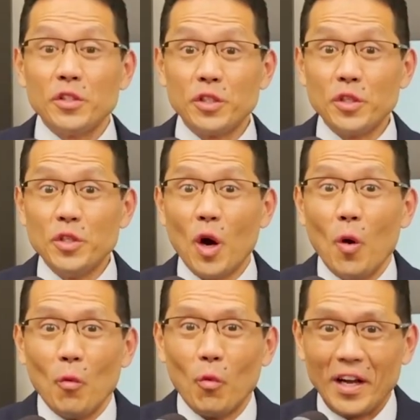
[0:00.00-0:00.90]
Do you
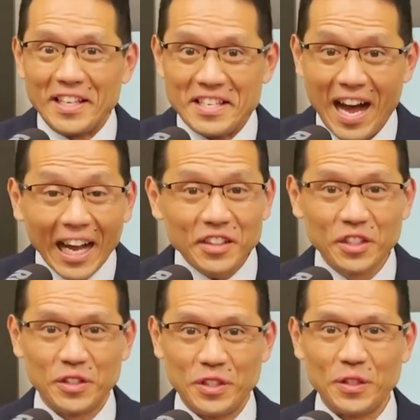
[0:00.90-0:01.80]
know what not
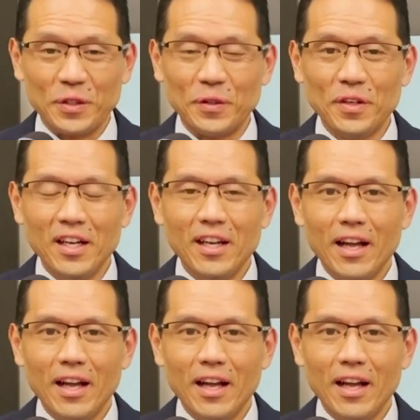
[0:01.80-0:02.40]
to do?